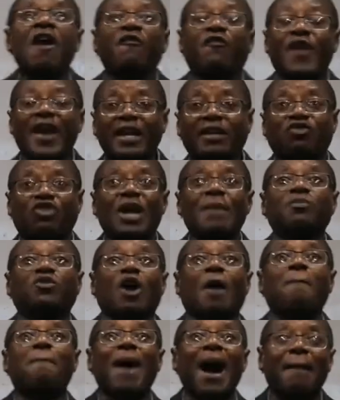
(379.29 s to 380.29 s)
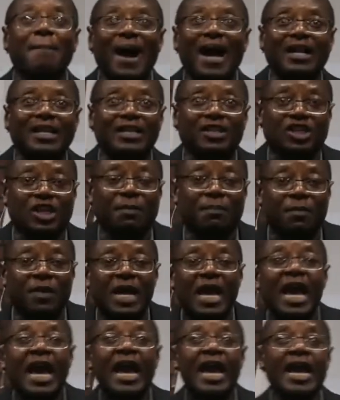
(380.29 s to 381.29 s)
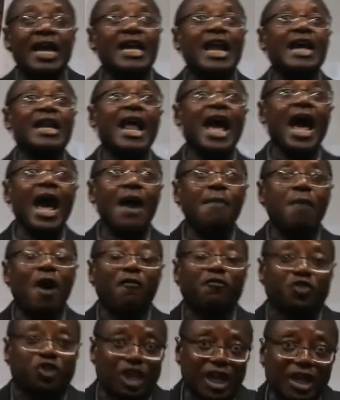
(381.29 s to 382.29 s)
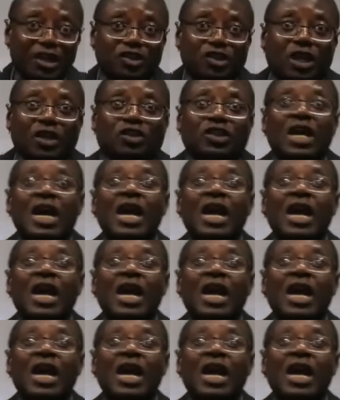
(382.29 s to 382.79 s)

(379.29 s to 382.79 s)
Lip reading: victims of barbarism, in the name of Jesus.